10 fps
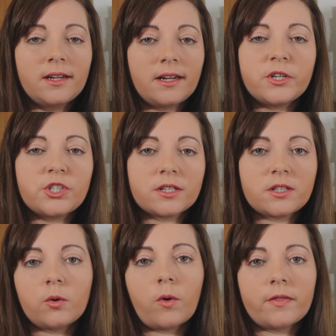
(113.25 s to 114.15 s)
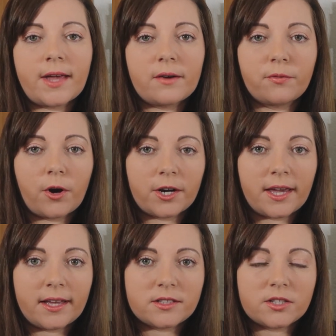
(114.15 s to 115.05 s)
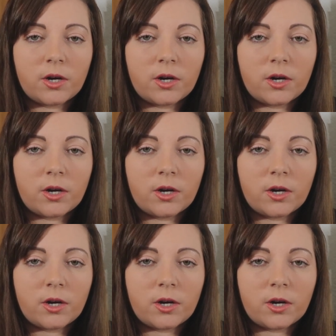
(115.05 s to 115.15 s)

and we just don't want that for our kids.